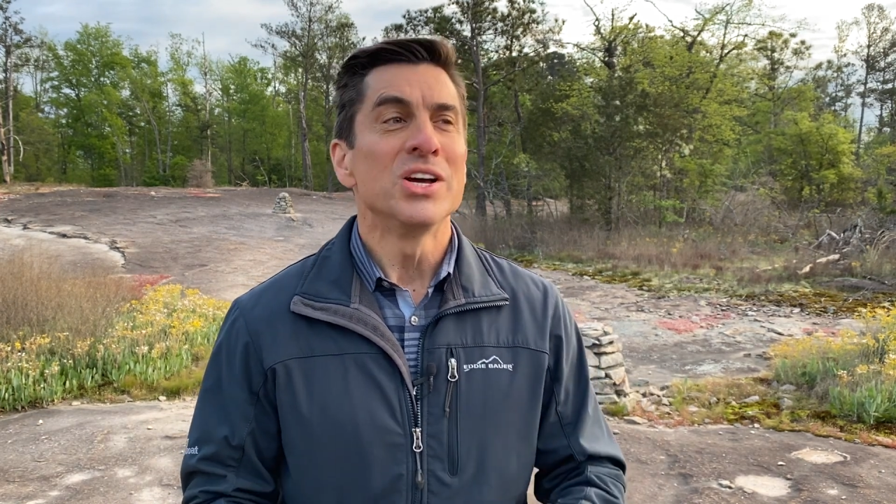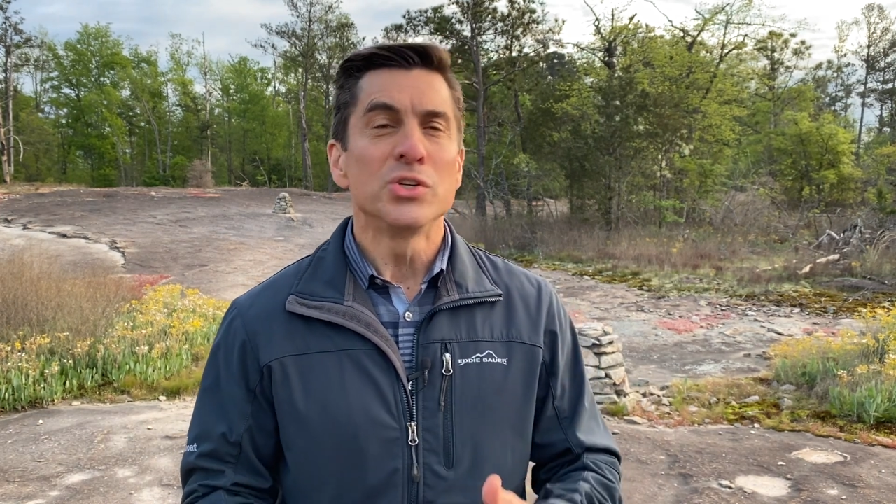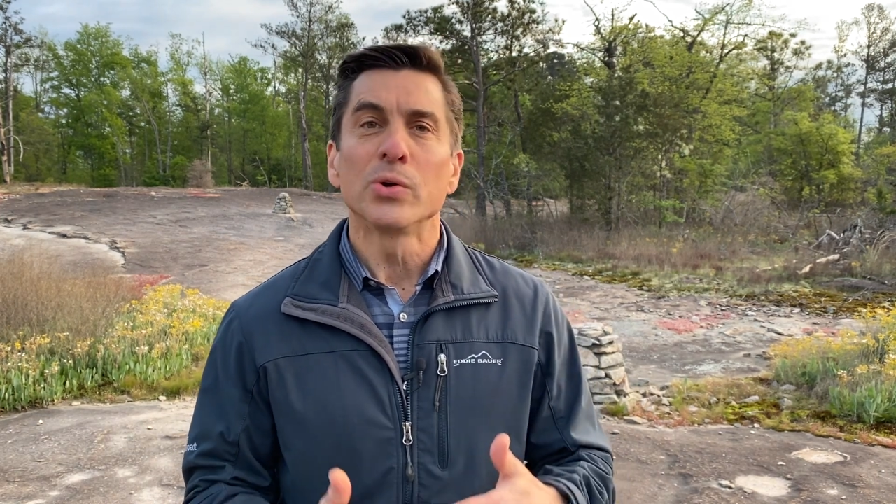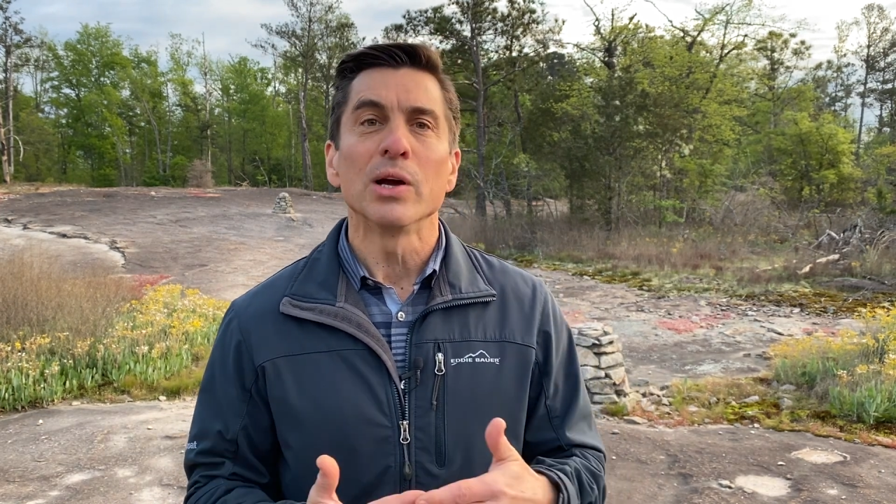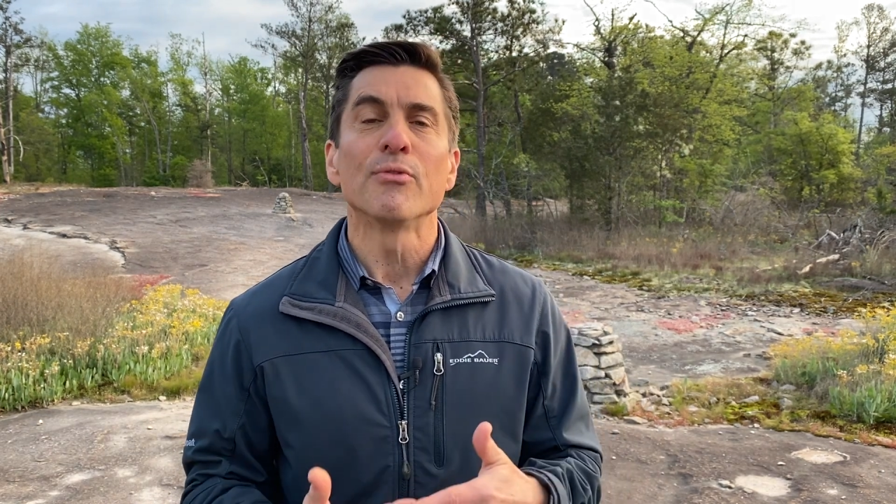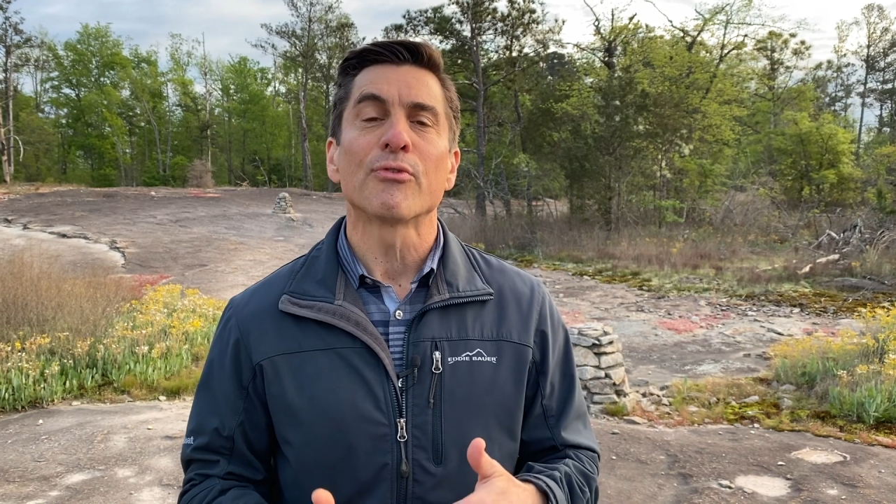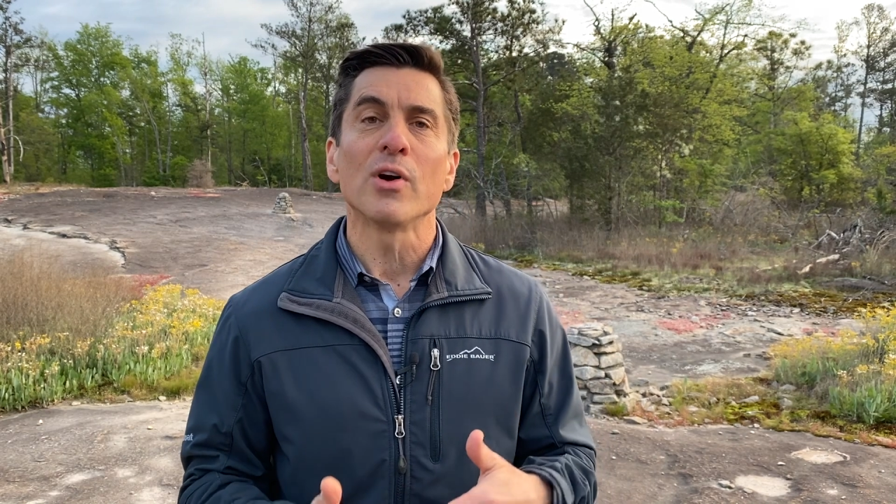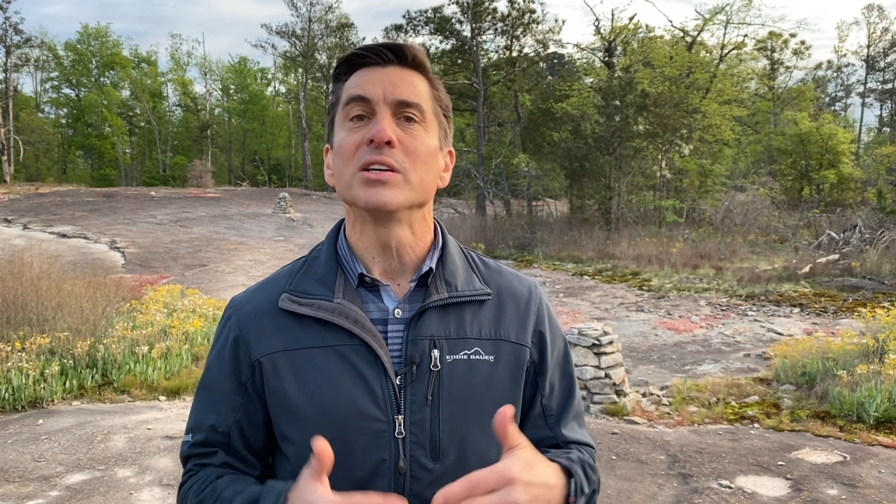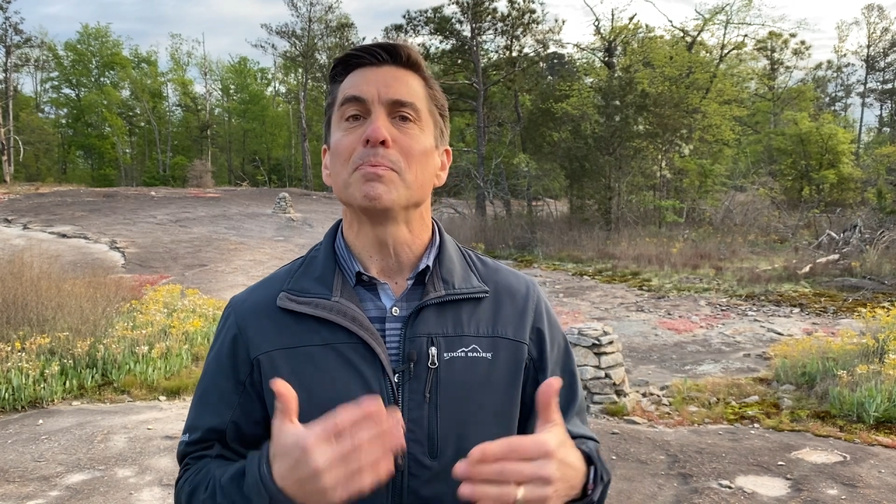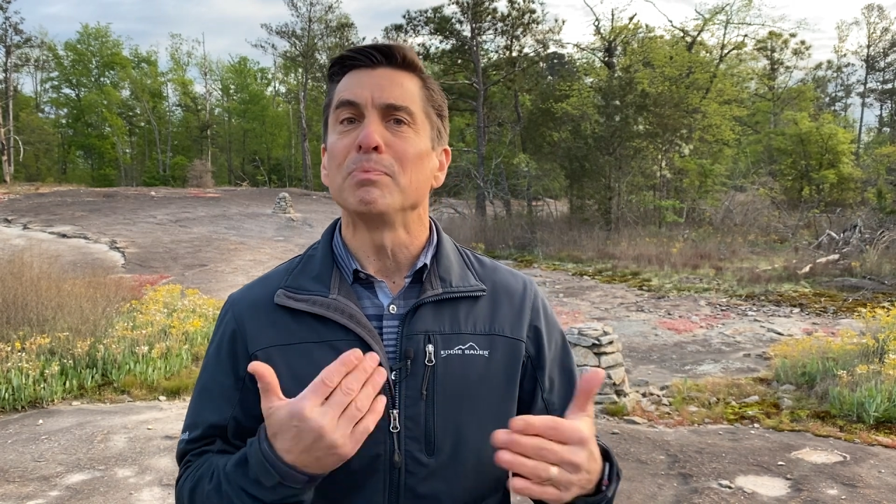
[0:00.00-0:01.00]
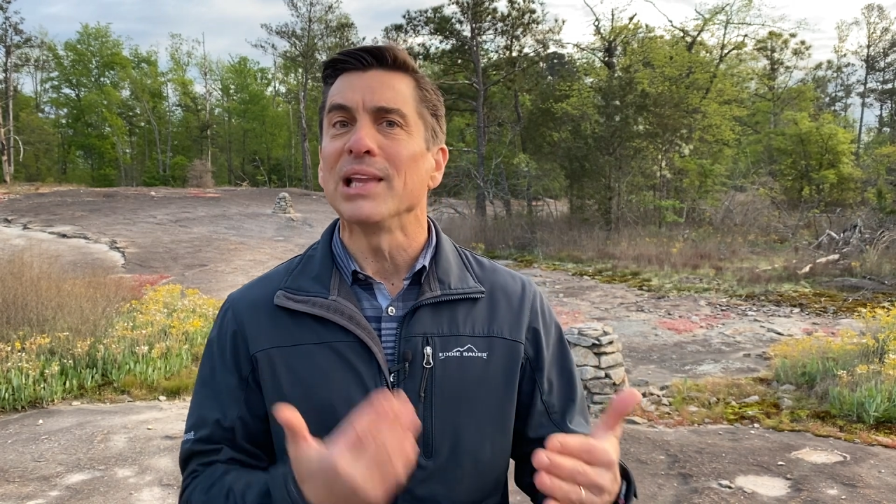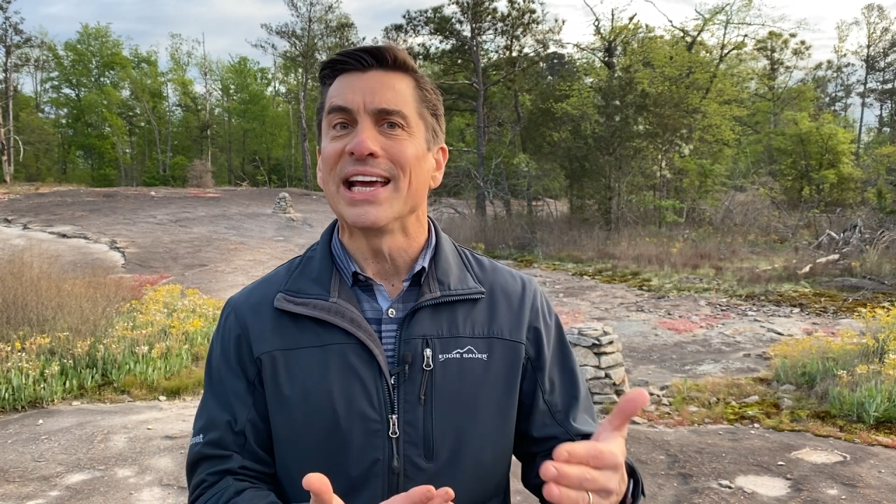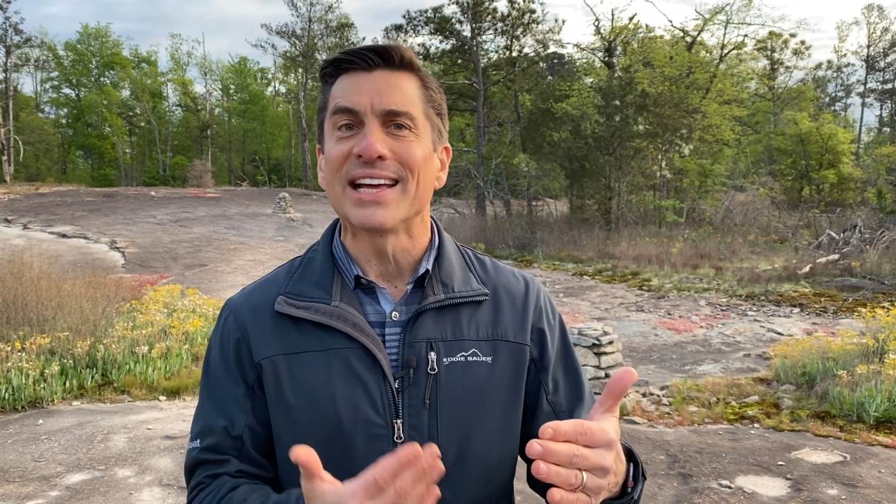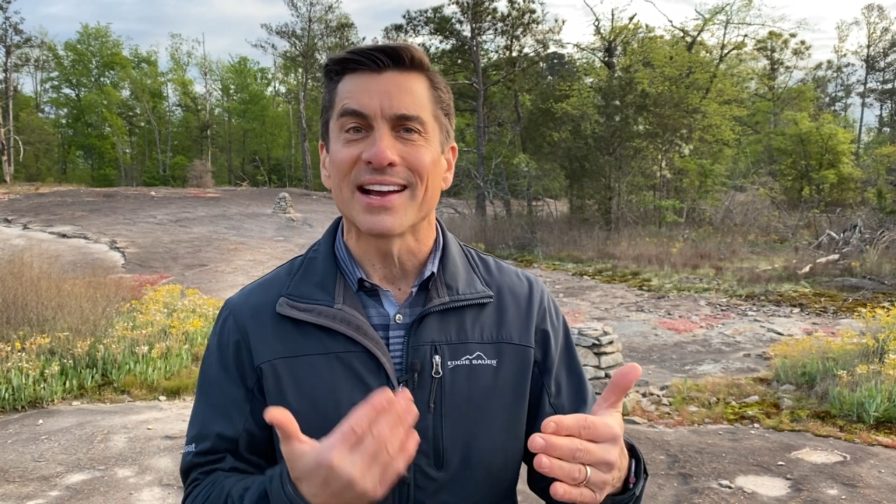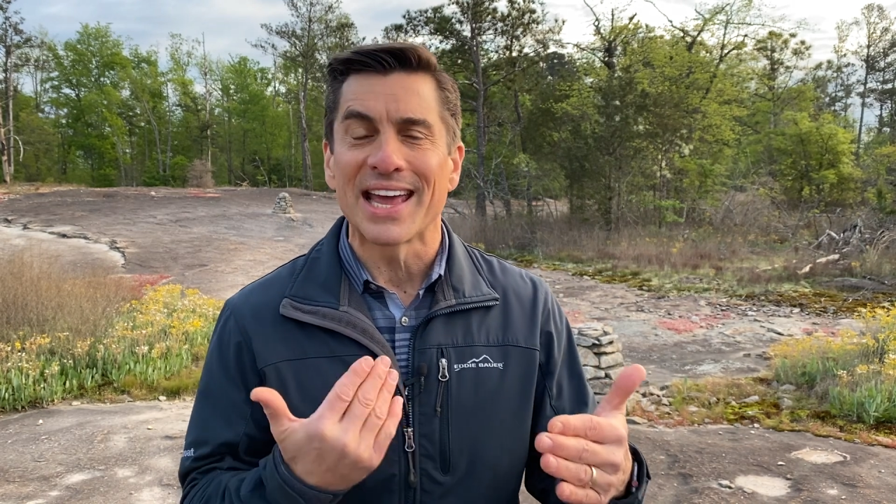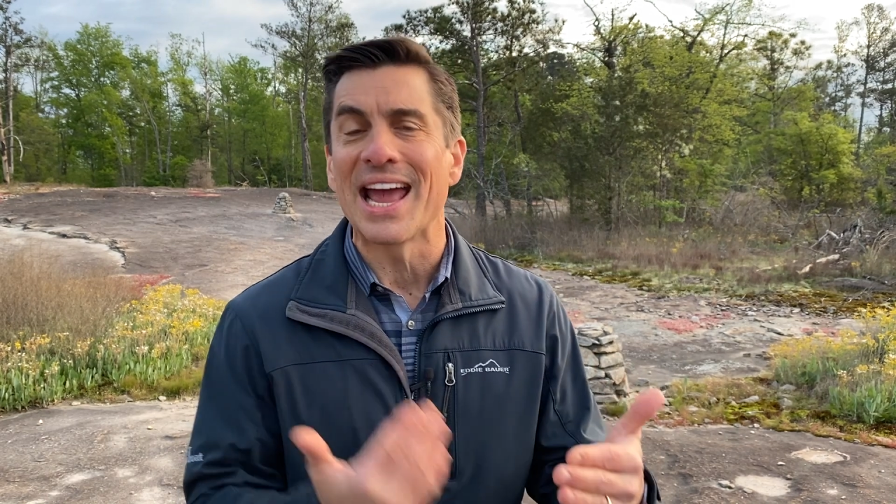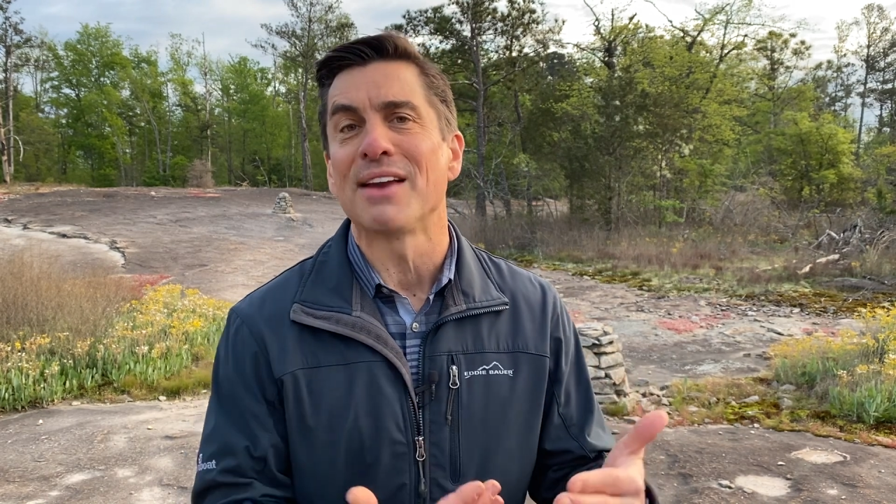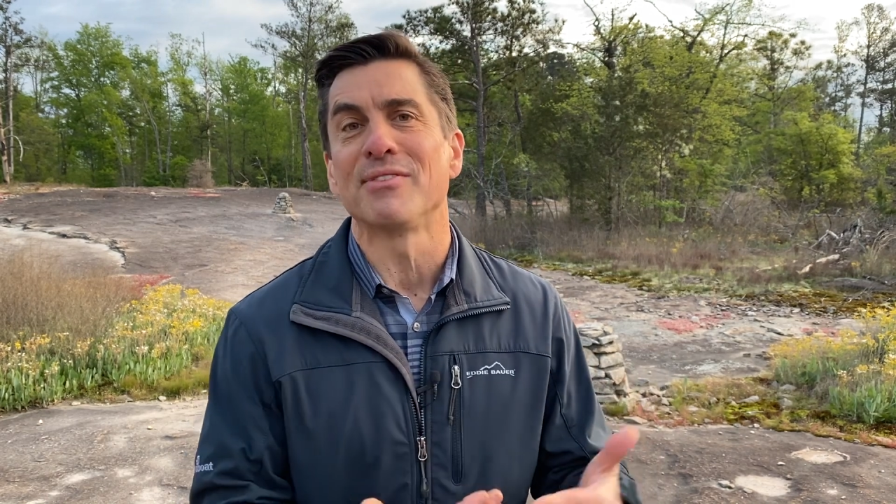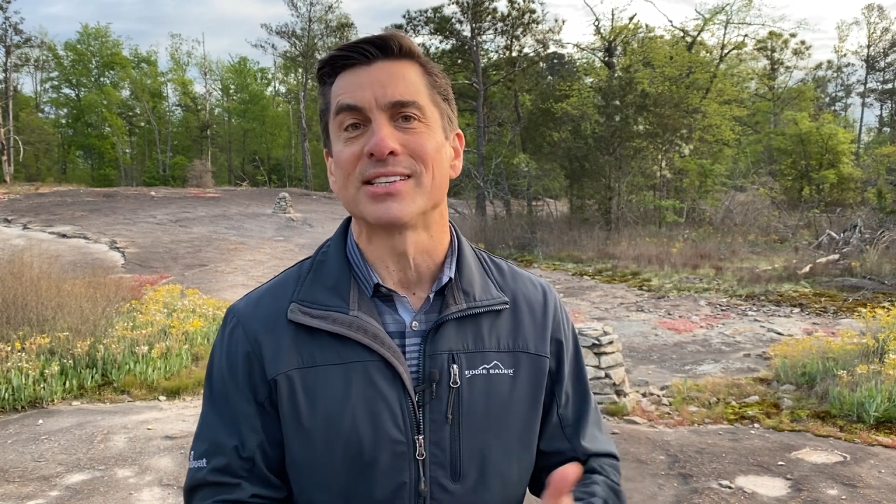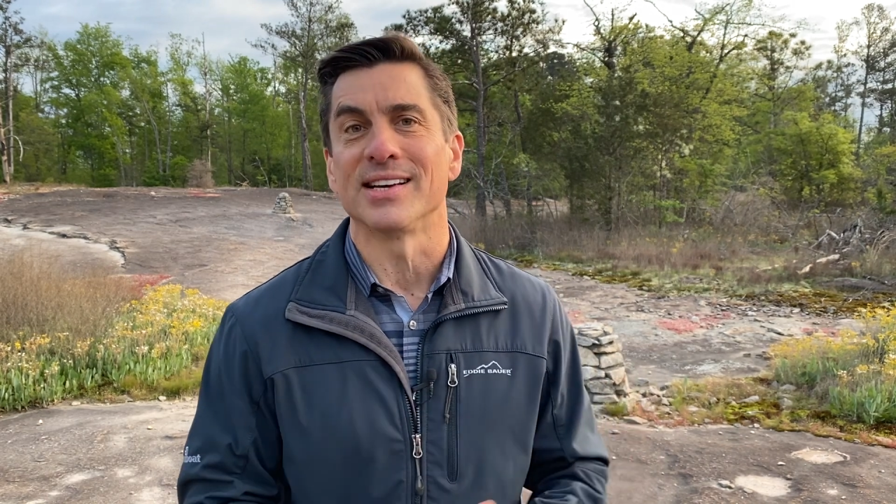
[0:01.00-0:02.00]
to confront blank
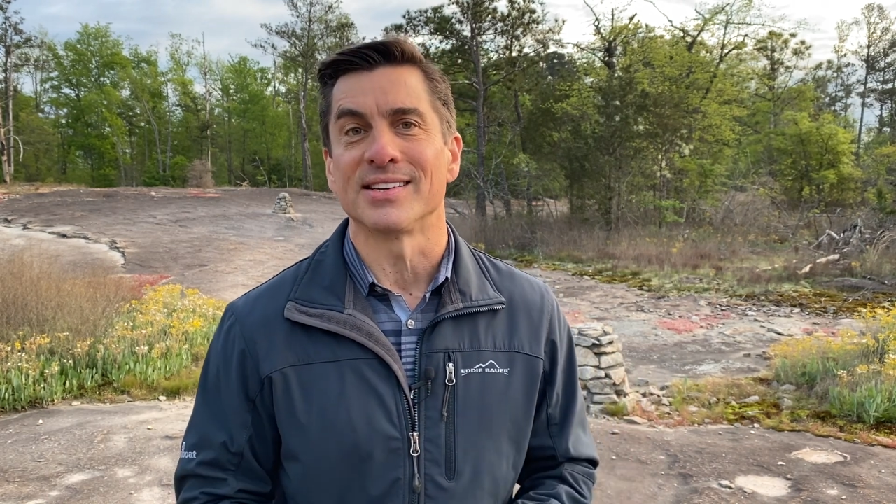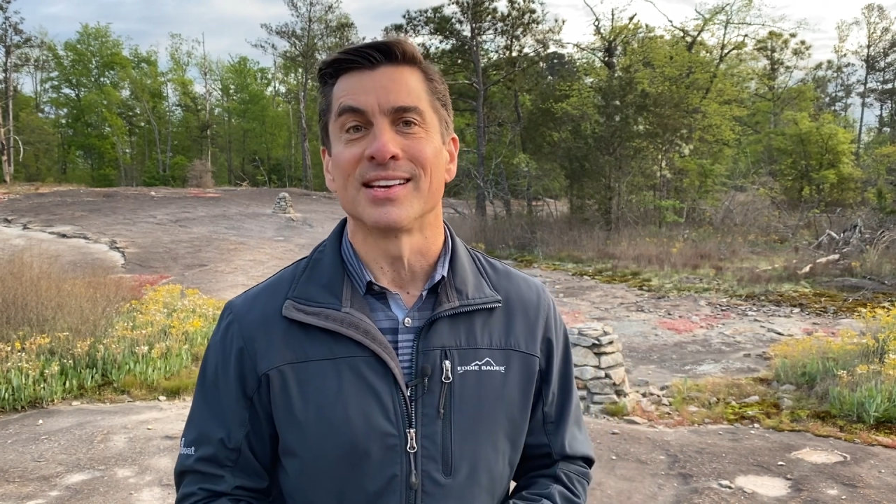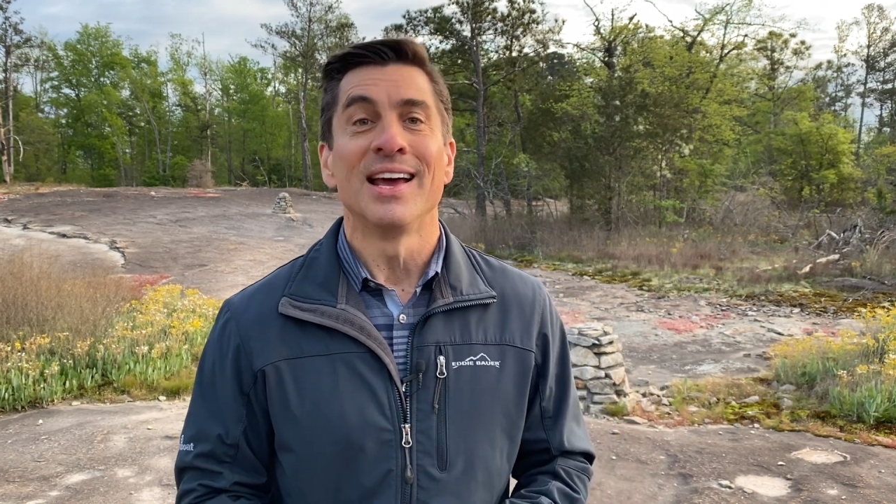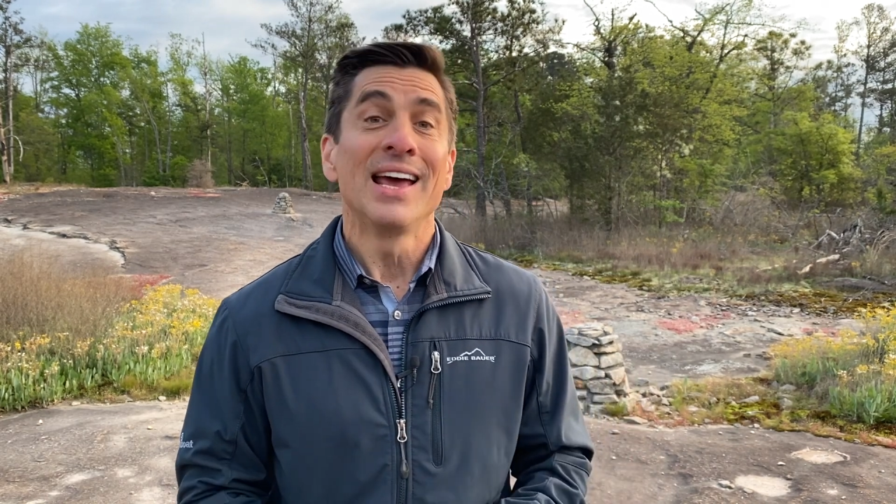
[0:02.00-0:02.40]
canvases,